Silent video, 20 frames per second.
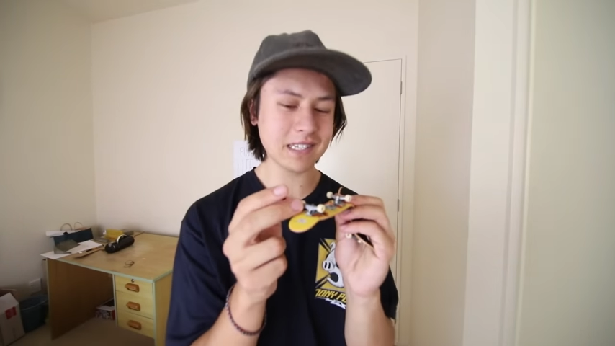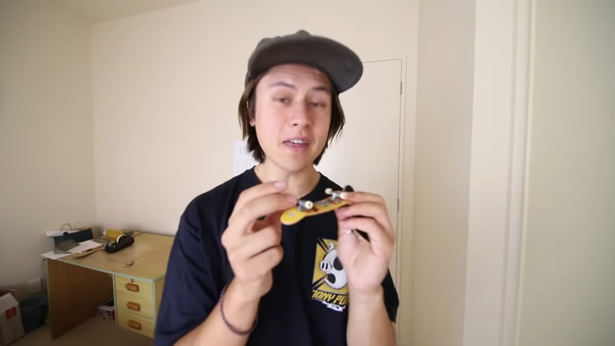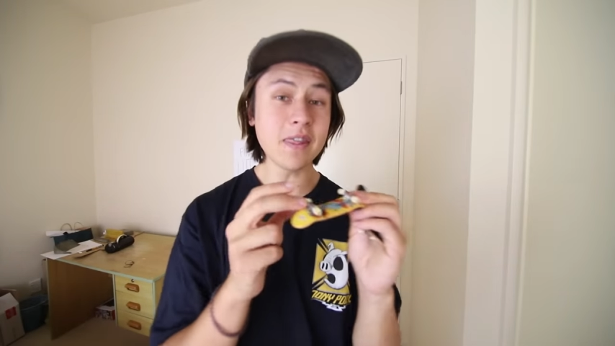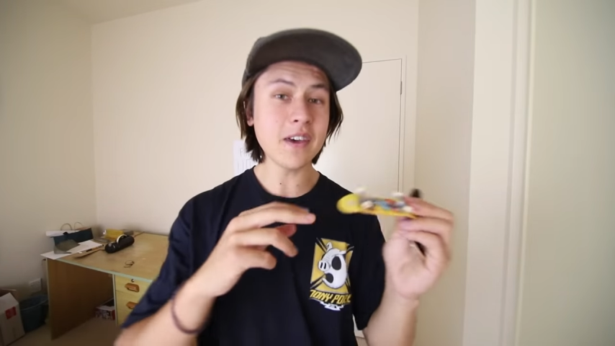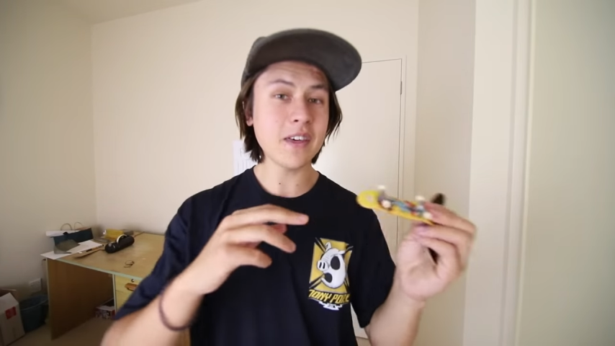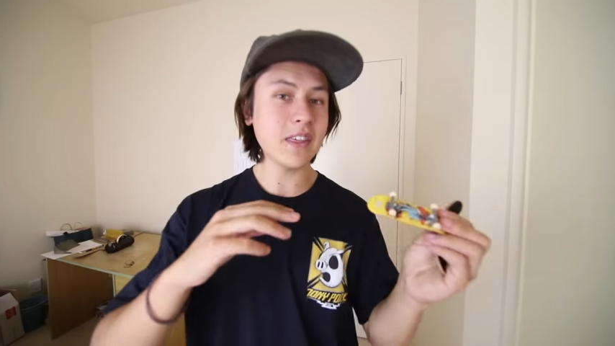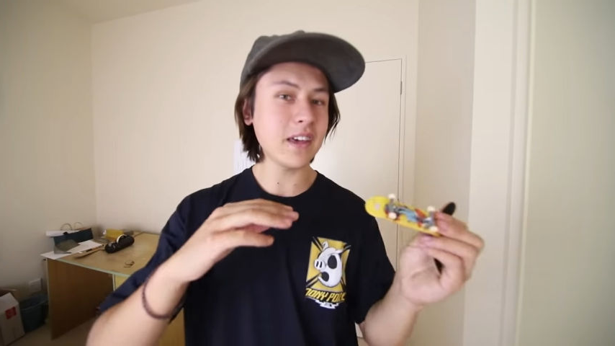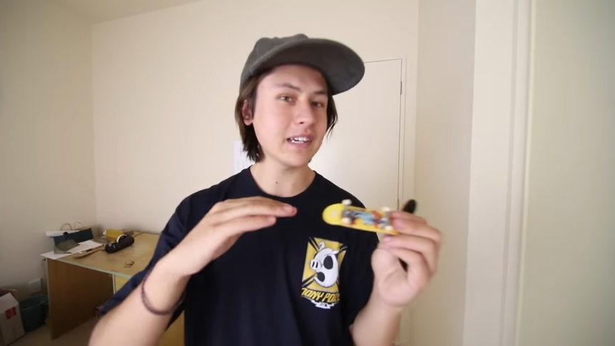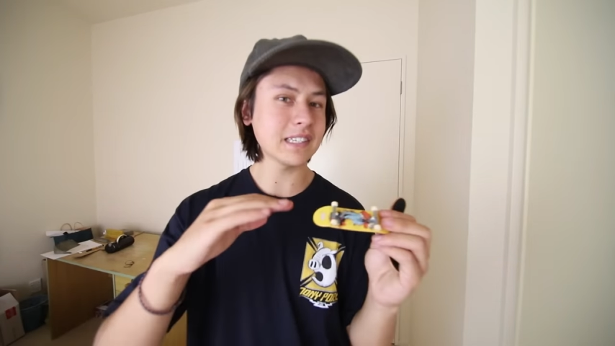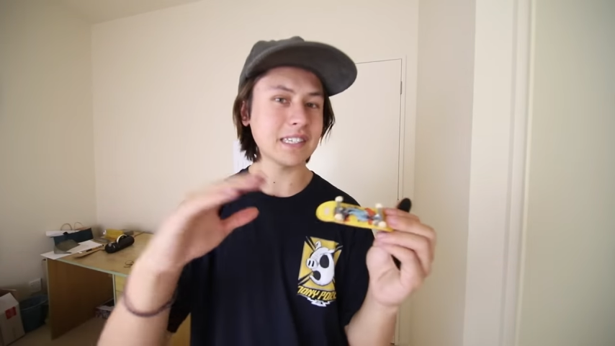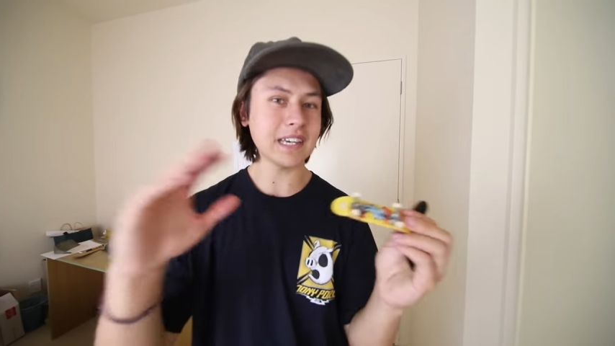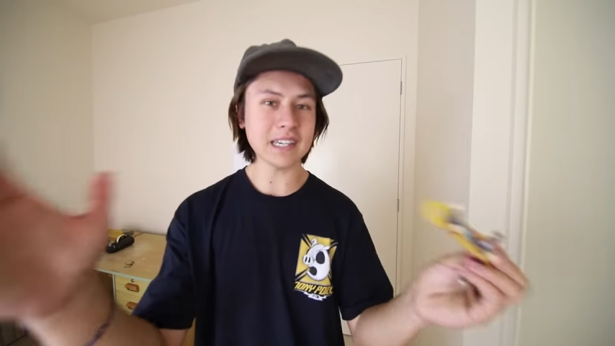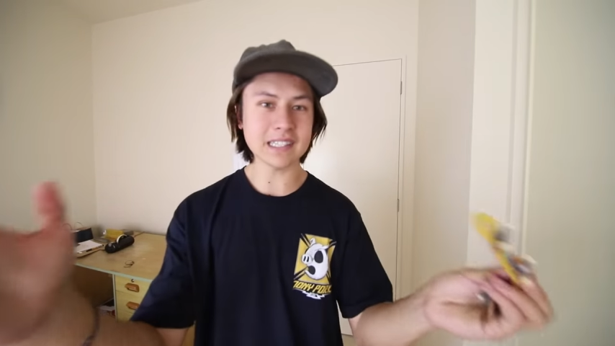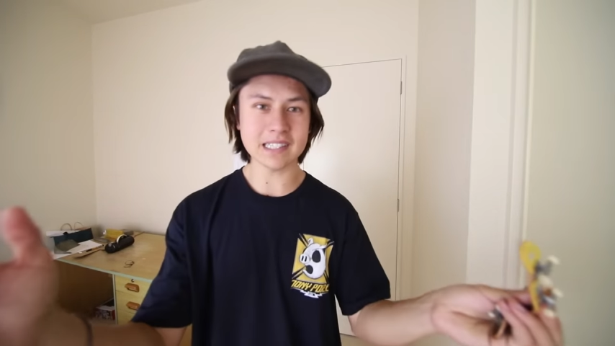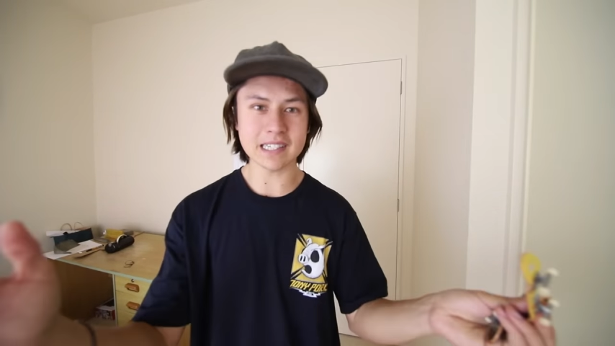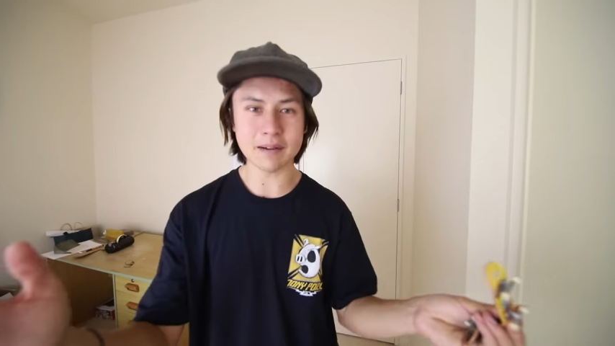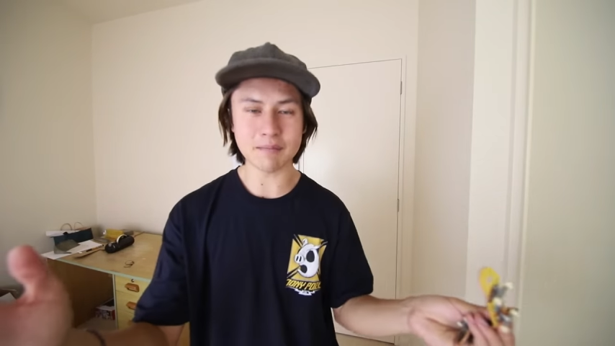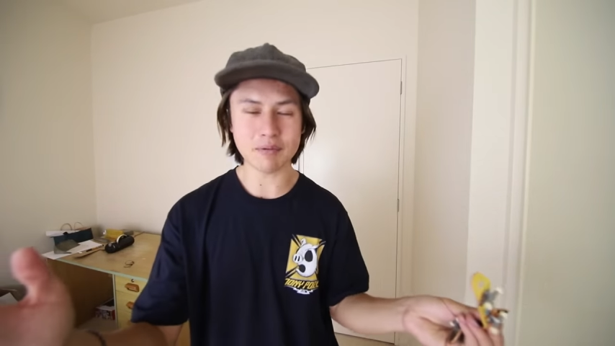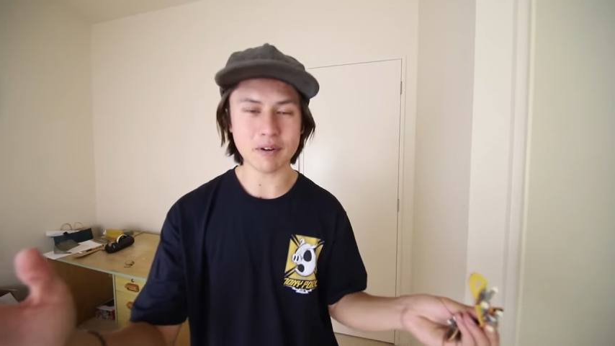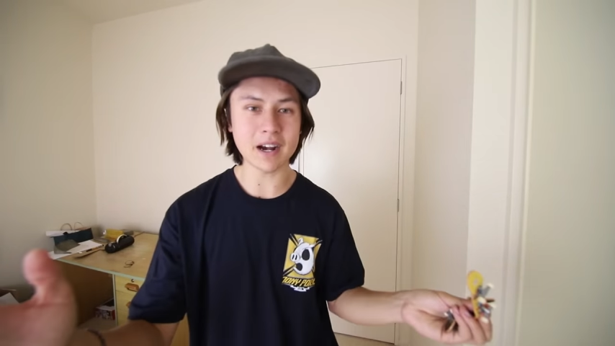and they're the exact
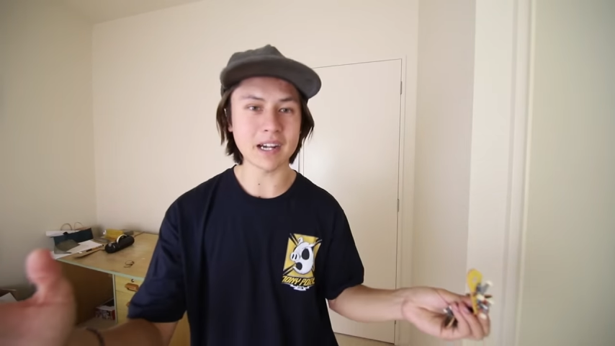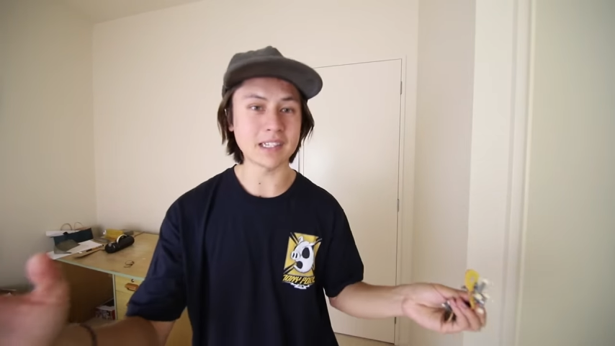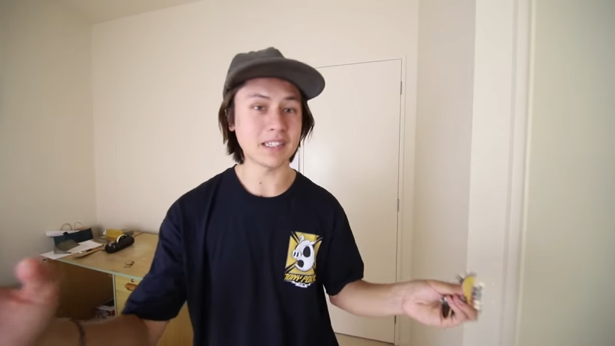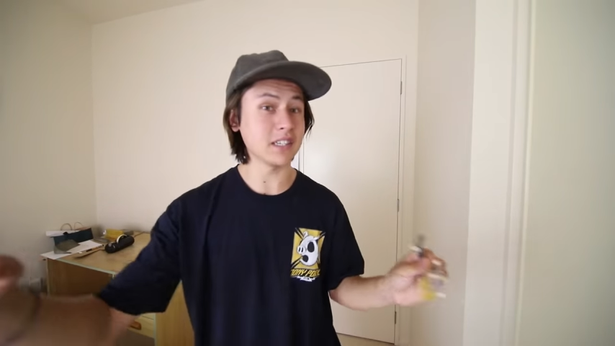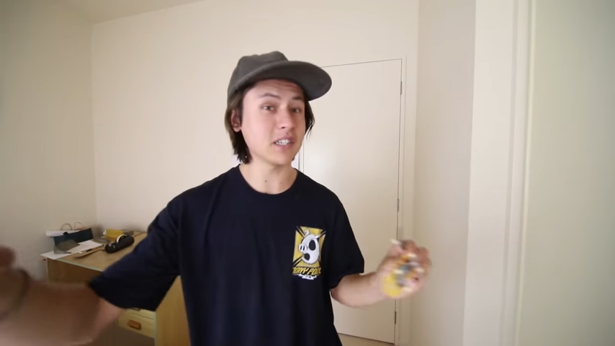same price.